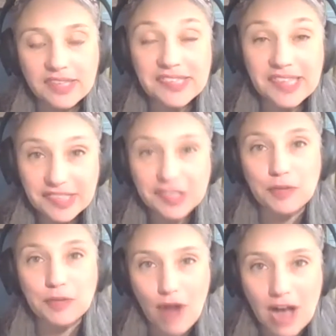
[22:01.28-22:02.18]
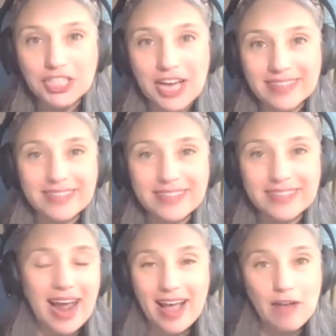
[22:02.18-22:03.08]
sister project that
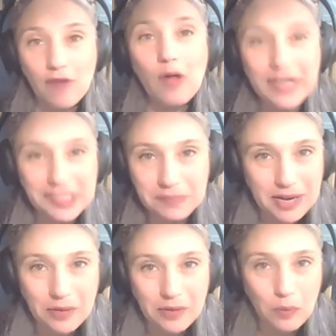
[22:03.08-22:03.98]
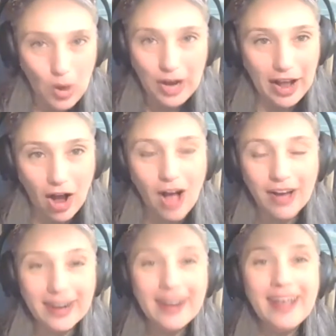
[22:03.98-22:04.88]
I have always been working
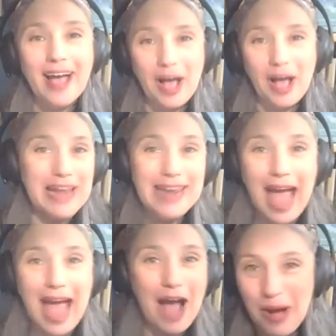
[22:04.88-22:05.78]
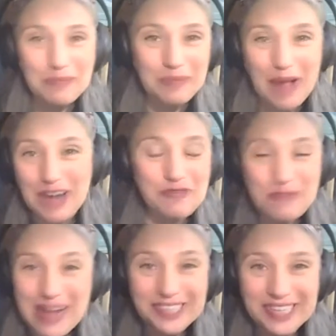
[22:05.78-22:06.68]
on, um, and now I'm kind of
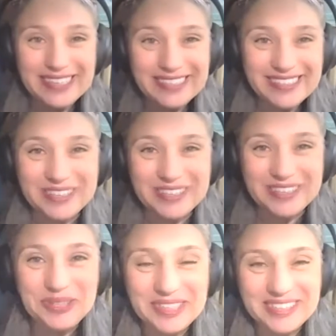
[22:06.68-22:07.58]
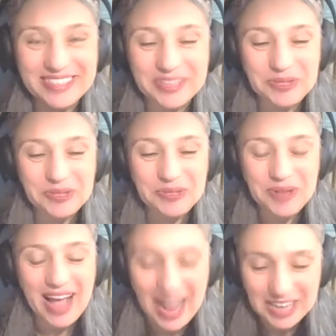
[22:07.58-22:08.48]
racing to to
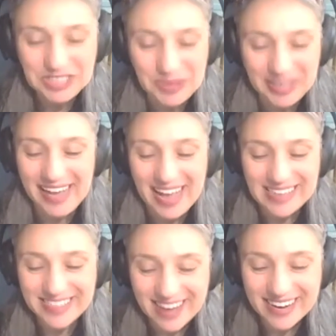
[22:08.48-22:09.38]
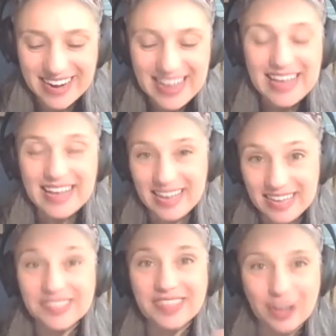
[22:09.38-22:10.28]
actually get done,
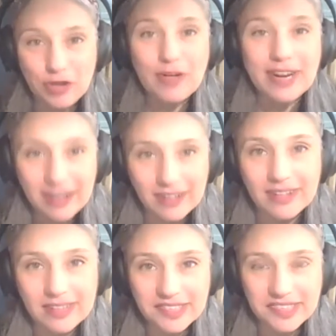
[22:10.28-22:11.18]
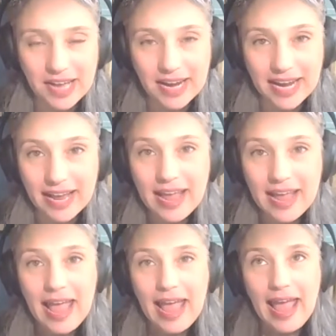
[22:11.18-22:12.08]
is the critical study.
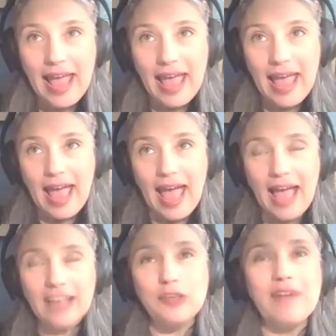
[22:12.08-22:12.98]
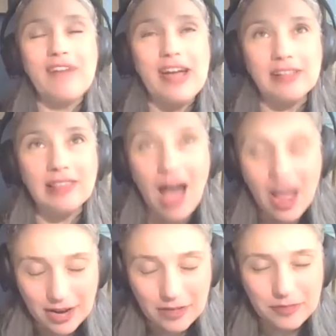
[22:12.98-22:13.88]
Mm-hmm. And so I've had a lot
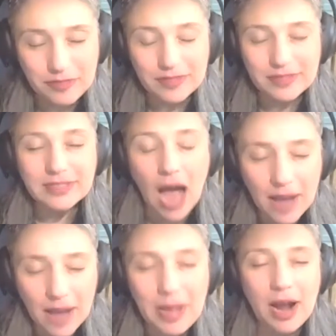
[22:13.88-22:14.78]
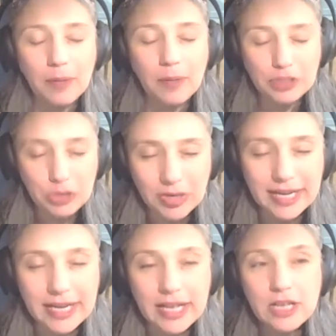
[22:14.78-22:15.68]
of time and
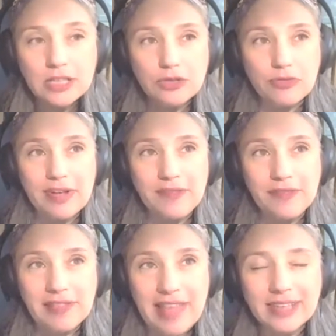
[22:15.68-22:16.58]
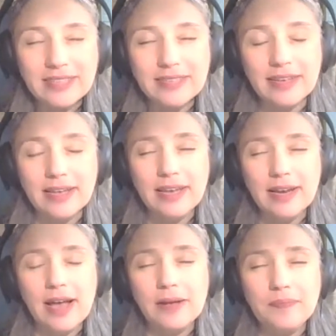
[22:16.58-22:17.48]
opportunity to reflect in
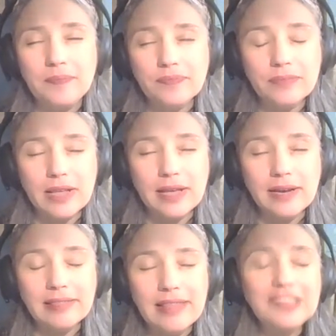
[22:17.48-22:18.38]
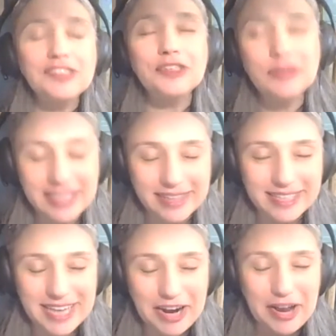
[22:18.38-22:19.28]
a in a less
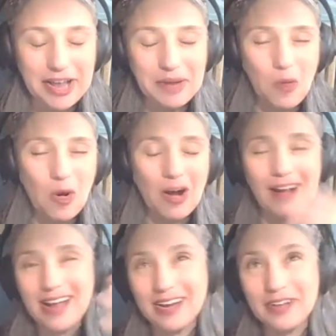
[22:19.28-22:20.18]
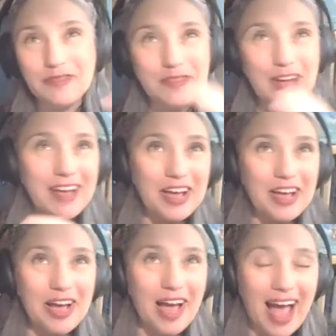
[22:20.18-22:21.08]
utilitarian, more kind of
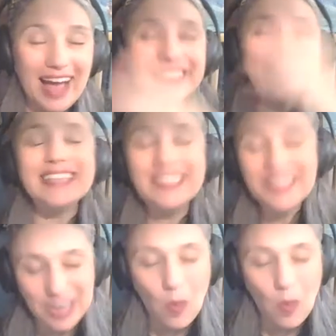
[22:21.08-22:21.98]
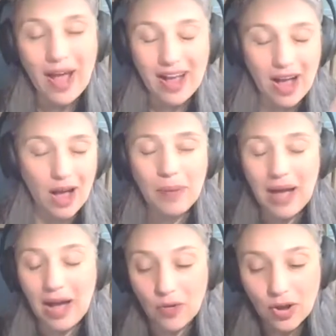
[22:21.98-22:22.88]
idealistic way
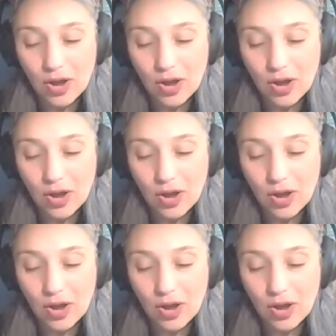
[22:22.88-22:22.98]
about